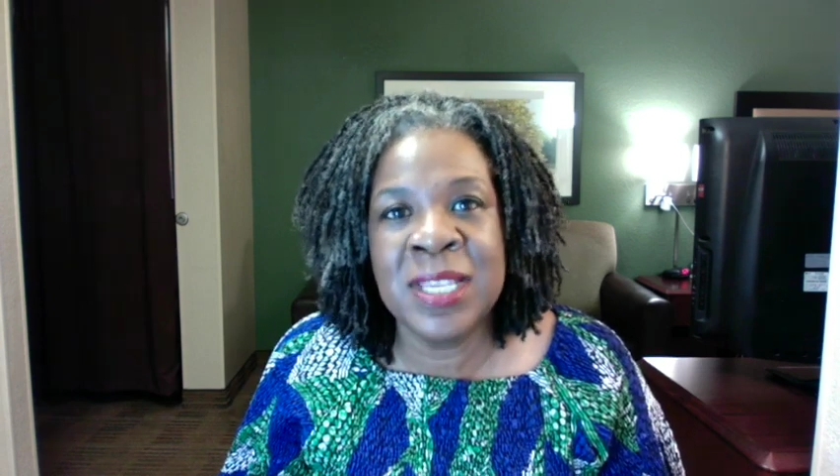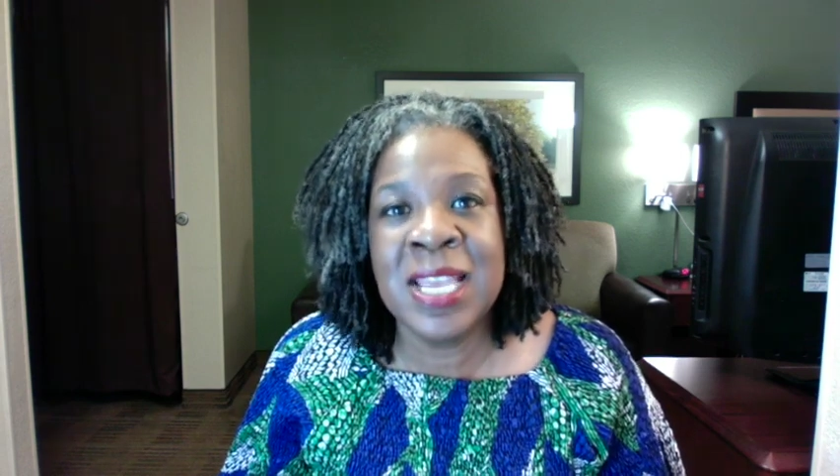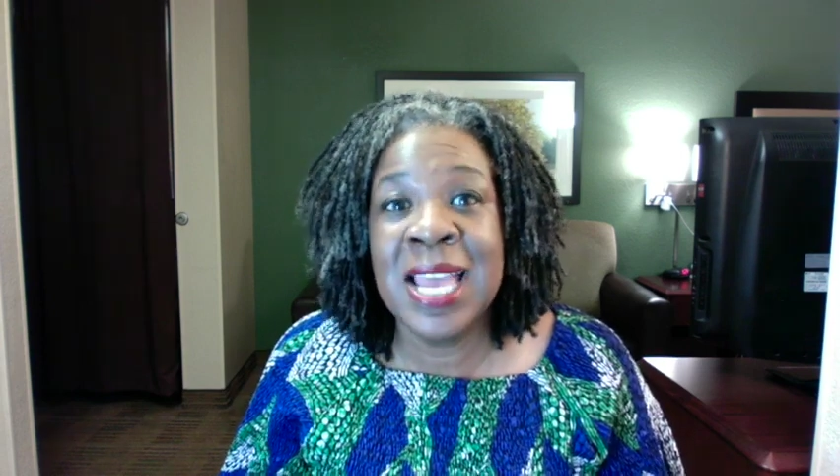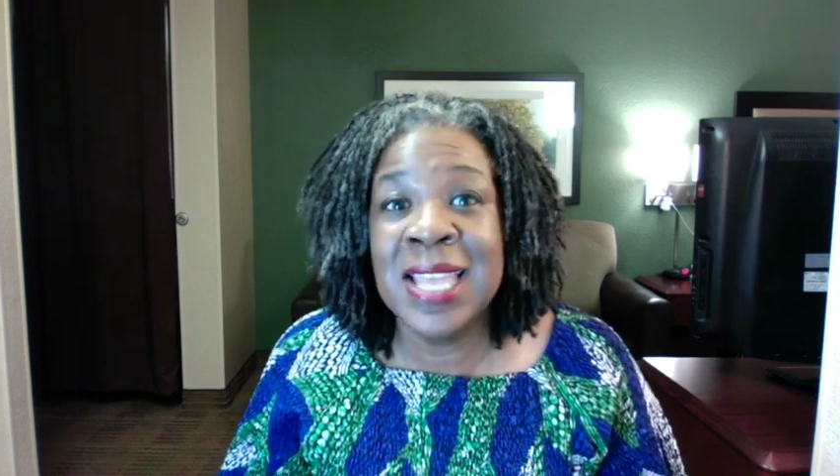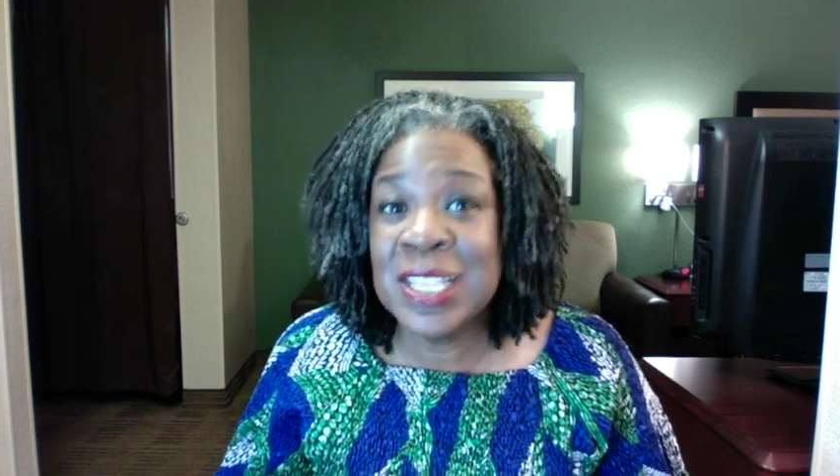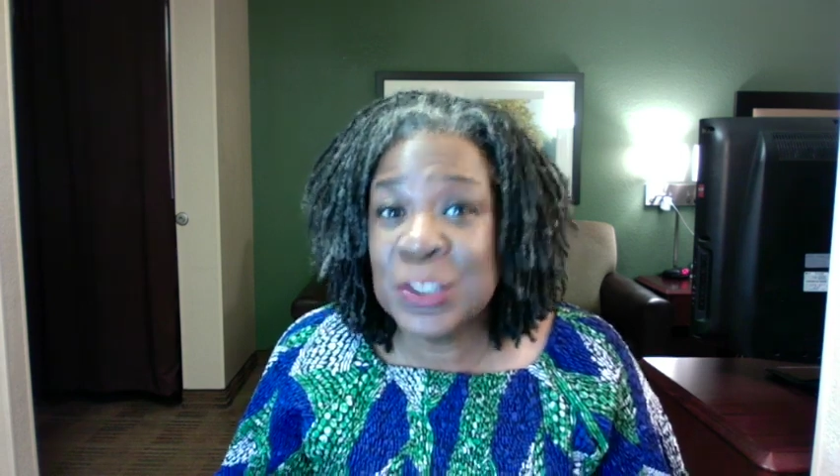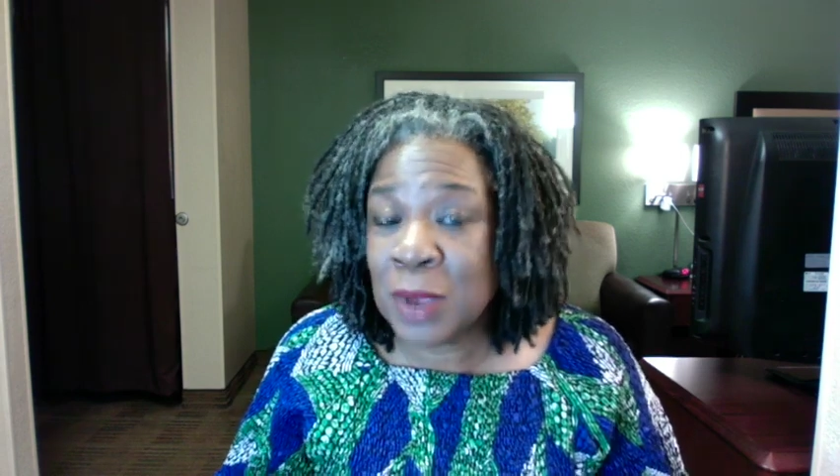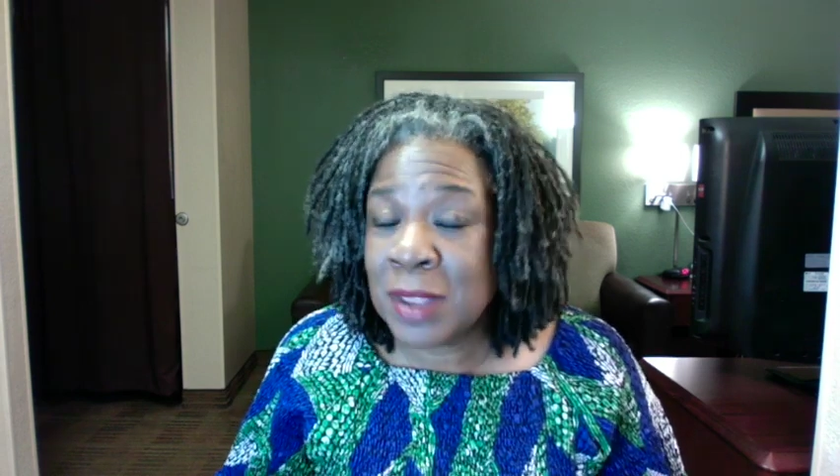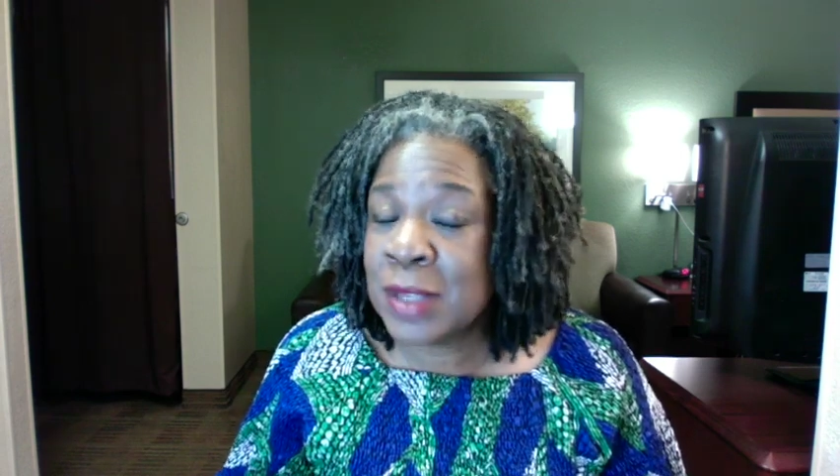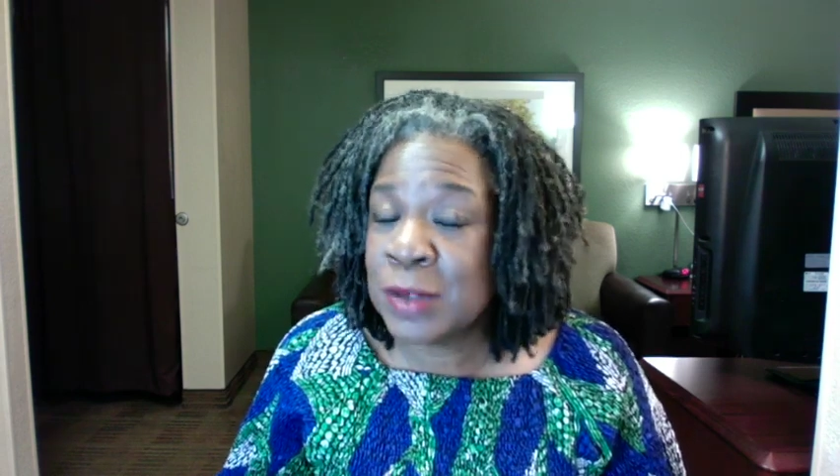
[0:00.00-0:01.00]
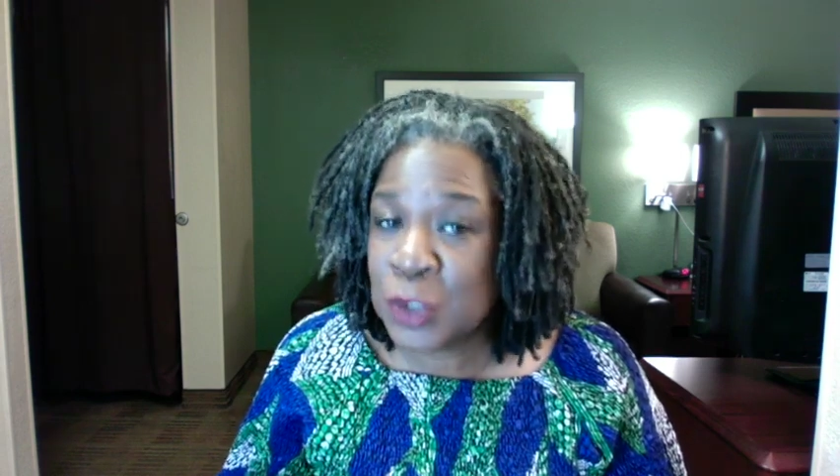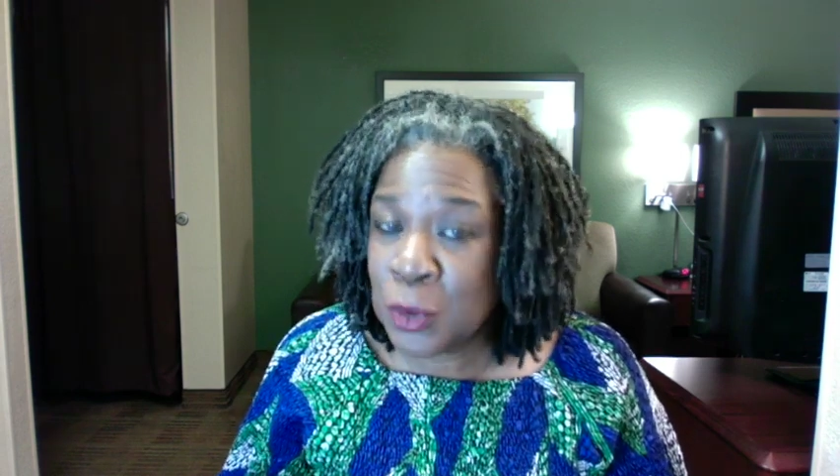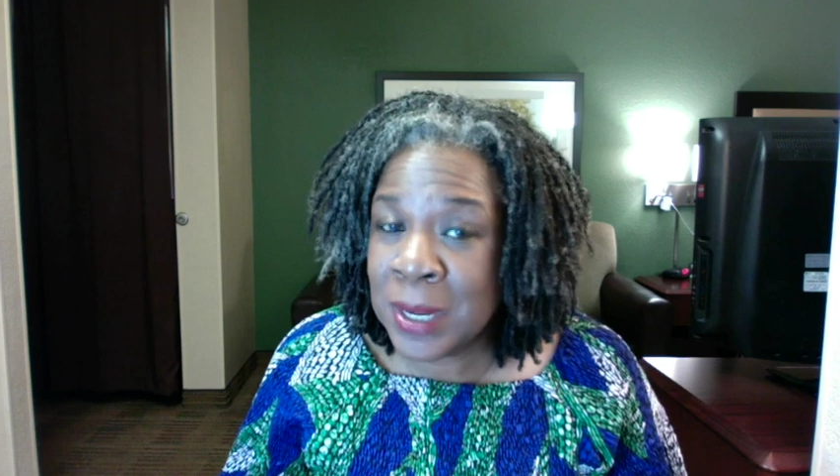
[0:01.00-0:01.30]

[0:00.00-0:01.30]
And that's why there are so many